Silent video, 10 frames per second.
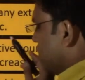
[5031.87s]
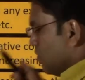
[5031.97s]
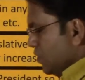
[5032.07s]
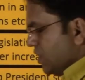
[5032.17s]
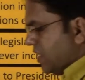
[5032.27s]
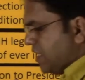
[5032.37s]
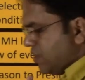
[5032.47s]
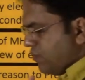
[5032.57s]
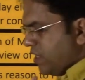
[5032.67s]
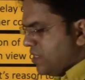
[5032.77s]
the question that
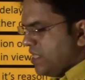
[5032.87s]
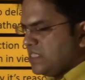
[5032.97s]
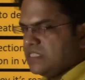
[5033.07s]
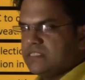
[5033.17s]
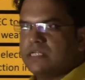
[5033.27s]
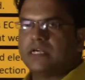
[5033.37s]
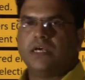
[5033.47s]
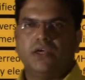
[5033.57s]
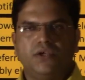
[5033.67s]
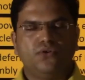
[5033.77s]
you can raise is that
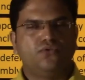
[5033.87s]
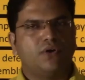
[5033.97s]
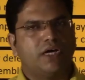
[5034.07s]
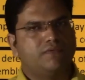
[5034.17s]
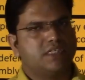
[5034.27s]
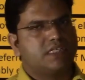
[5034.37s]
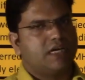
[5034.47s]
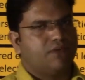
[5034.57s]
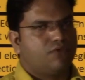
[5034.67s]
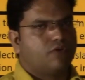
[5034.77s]
you do have this
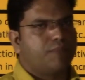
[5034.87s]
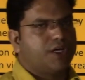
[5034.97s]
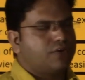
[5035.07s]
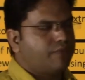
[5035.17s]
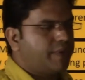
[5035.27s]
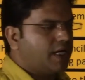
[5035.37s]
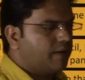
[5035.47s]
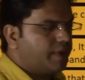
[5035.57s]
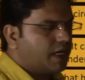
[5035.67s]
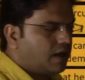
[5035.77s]
environment of
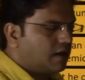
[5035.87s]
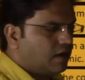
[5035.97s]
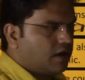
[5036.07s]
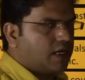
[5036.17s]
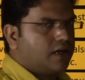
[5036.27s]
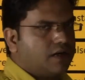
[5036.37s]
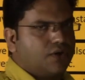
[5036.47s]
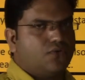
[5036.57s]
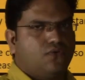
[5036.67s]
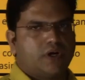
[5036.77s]
pandemic, and
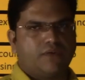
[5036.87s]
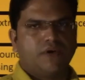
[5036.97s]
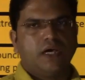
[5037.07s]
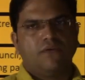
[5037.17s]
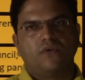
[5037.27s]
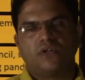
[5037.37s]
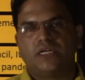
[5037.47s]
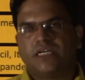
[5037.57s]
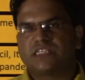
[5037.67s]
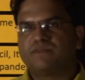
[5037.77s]
you do have for
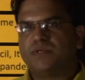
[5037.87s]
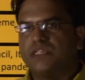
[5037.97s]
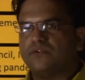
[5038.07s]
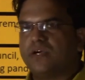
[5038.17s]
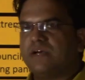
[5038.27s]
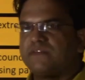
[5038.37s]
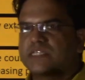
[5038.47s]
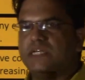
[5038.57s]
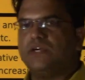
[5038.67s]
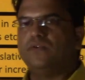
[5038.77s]
the next month you have
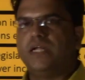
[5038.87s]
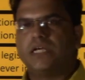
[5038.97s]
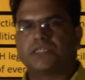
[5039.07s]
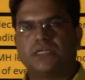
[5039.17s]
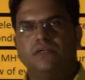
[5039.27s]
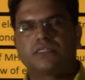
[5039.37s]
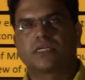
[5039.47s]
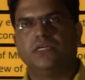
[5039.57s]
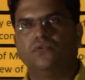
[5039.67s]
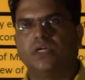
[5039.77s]
scheduled election,
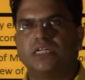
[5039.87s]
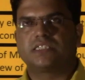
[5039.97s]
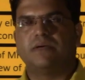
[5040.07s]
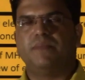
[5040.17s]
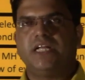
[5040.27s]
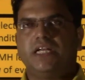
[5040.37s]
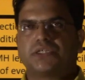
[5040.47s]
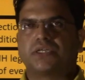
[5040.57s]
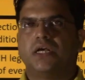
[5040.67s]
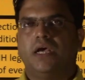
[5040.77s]
scheduled assembly
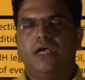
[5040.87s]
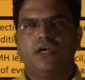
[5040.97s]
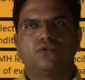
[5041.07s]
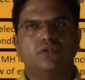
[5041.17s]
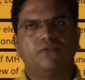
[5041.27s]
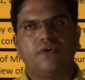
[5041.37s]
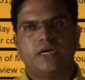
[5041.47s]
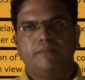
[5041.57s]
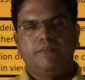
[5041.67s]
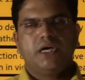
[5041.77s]
election into the
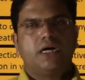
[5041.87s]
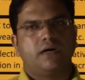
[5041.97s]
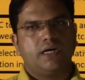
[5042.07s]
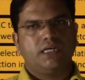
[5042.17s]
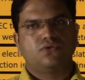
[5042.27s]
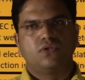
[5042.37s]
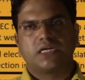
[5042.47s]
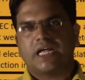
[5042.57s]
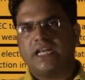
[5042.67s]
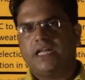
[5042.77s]
Bihar, right? So
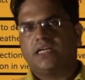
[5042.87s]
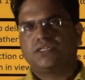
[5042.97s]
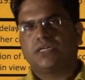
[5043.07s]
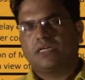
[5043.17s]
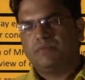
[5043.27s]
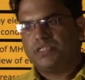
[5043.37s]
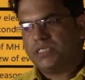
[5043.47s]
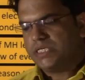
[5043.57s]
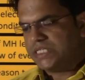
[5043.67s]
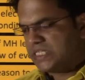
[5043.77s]
the can Election
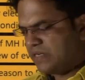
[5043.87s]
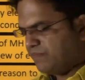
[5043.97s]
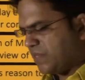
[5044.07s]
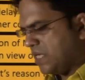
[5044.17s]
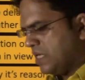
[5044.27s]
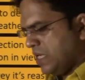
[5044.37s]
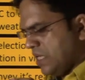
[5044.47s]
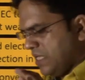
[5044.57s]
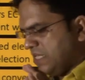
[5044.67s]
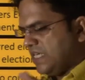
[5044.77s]
Commission does have power
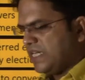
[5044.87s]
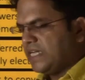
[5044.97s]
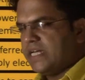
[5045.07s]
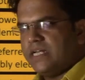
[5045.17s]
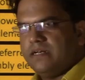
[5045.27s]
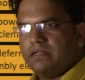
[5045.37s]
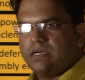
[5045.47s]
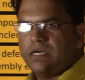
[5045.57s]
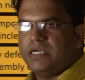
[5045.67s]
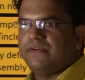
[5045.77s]
that they can
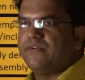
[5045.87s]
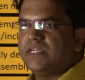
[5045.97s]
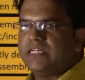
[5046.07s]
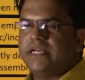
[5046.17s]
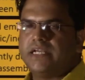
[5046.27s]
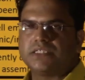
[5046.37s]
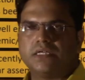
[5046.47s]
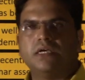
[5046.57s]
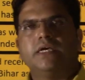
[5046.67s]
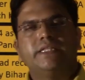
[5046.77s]
uh, defer the
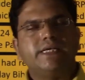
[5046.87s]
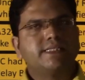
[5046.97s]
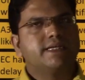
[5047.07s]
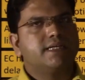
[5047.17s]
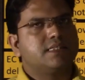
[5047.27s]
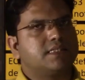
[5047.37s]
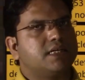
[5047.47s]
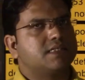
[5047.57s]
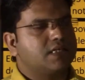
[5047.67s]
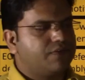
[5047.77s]
election? The answer is
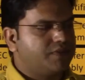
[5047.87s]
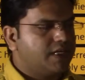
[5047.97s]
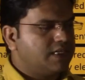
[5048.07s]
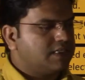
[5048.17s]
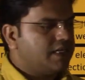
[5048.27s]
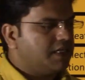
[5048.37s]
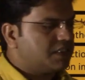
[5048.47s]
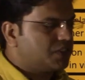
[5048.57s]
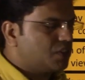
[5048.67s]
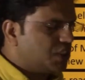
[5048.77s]
yes, if there is any
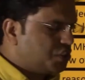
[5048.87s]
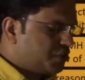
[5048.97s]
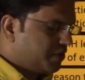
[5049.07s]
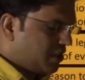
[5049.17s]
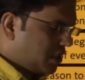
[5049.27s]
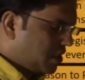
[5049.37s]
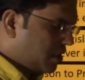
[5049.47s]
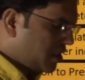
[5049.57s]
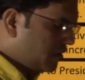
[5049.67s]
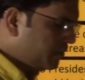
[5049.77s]
such
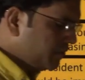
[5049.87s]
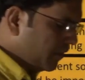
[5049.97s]
uh,